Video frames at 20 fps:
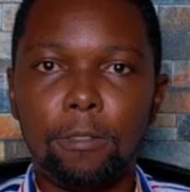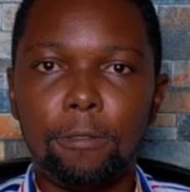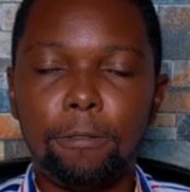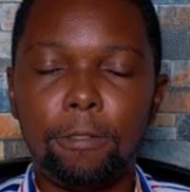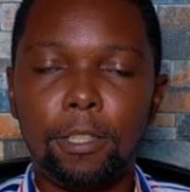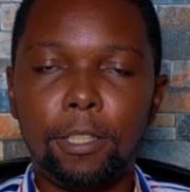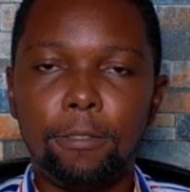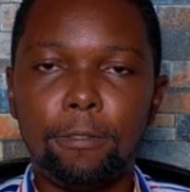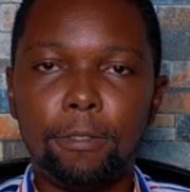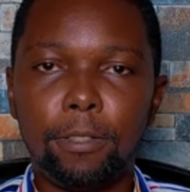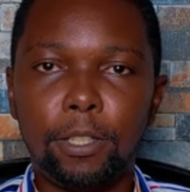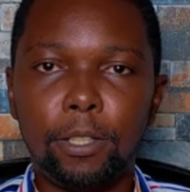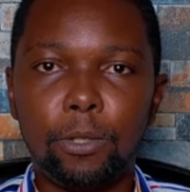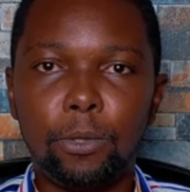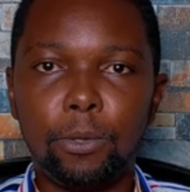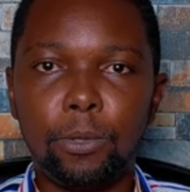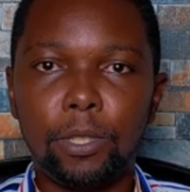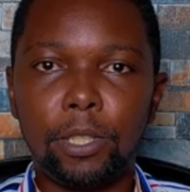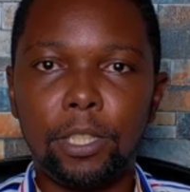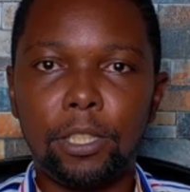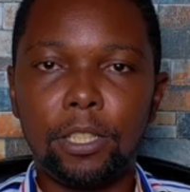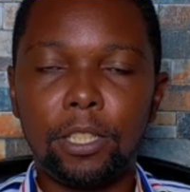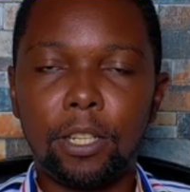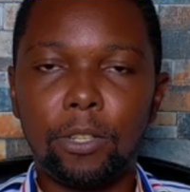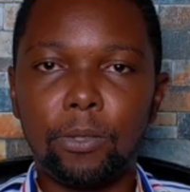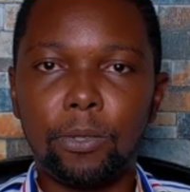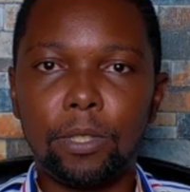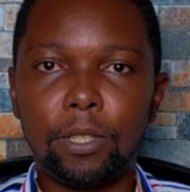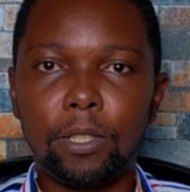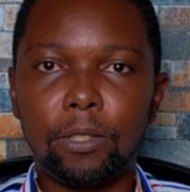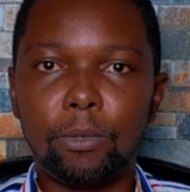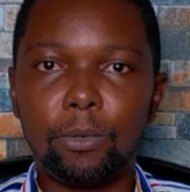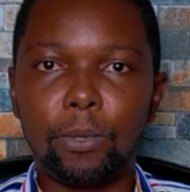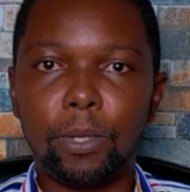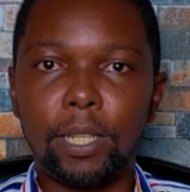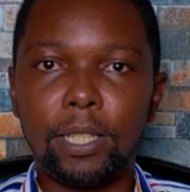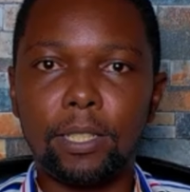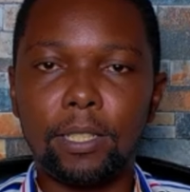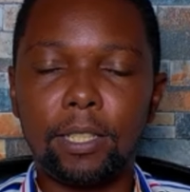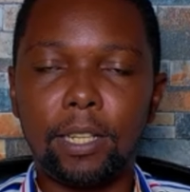Feel free to reach out
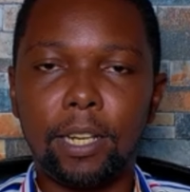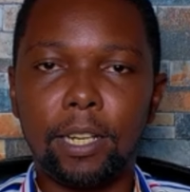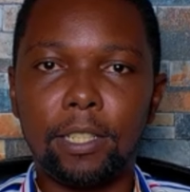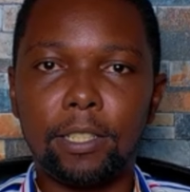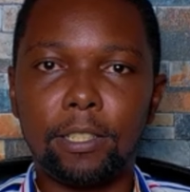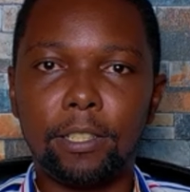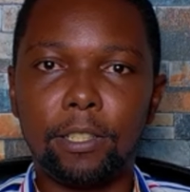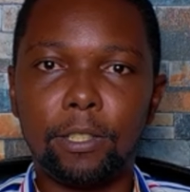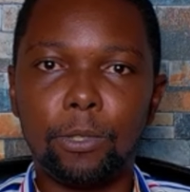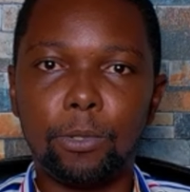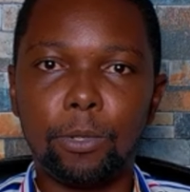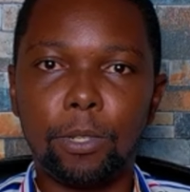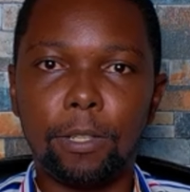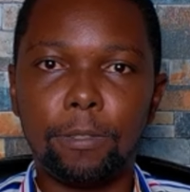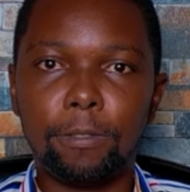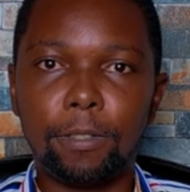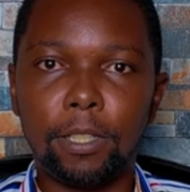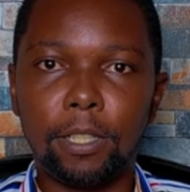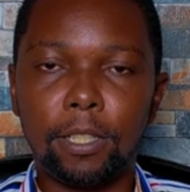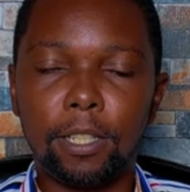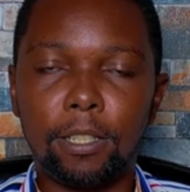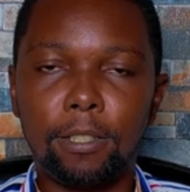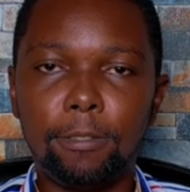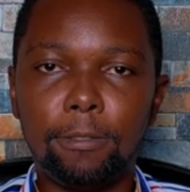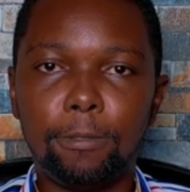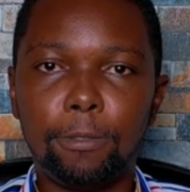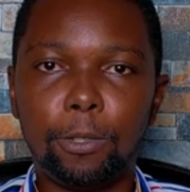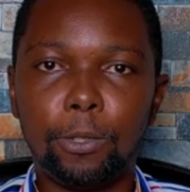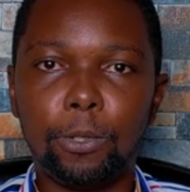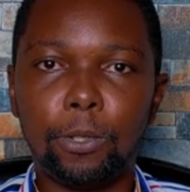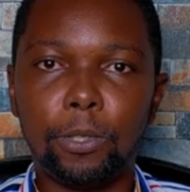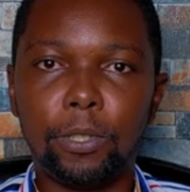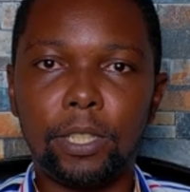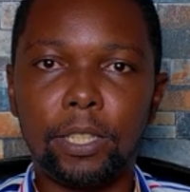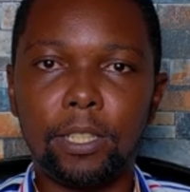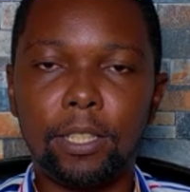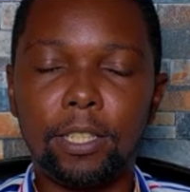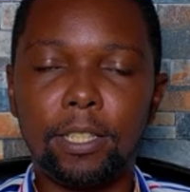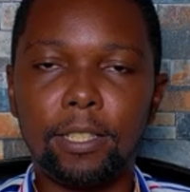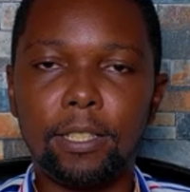to us here at KITO Africa for your
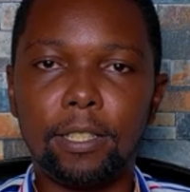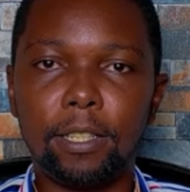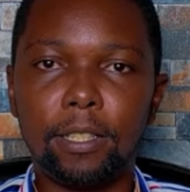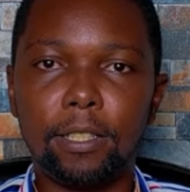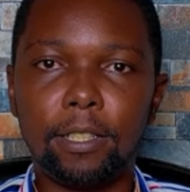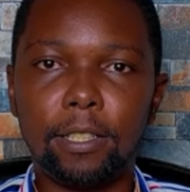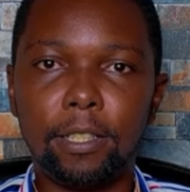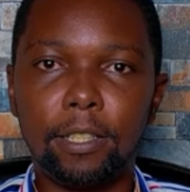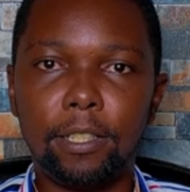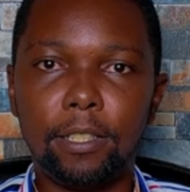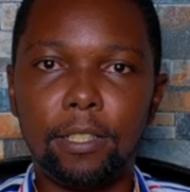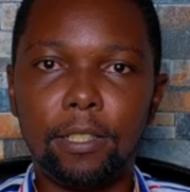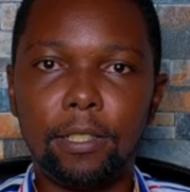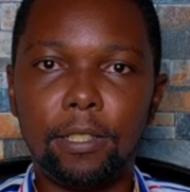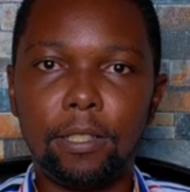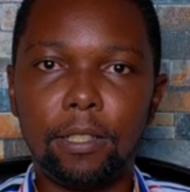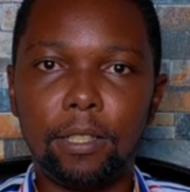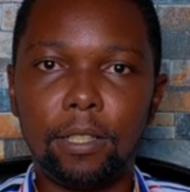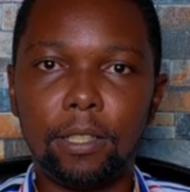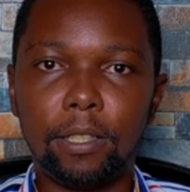real estate needs